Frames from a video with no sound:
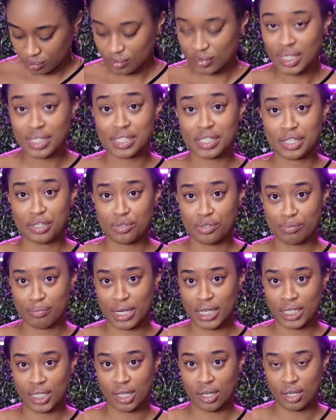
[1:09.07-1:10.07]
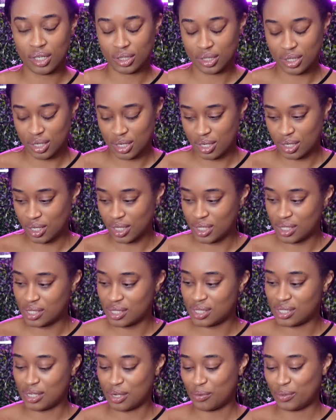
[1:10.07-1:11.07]
Excuse my dog, y'all. He's
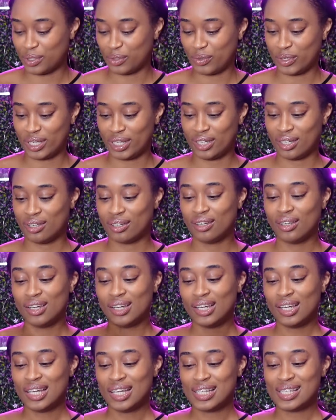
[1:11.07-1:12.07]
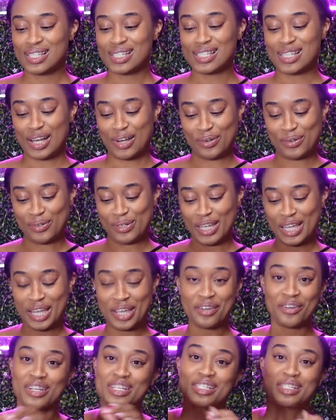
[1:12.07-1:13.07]
so annoying. So
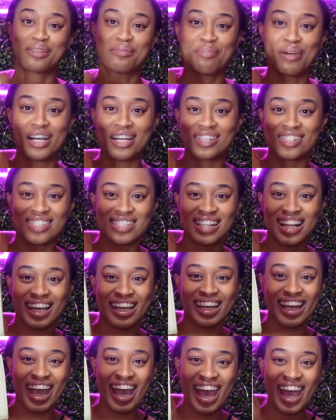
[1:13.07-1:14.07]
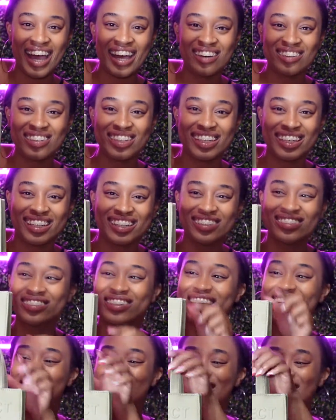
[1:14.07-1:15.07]
here's the purse. Like, how cute? It's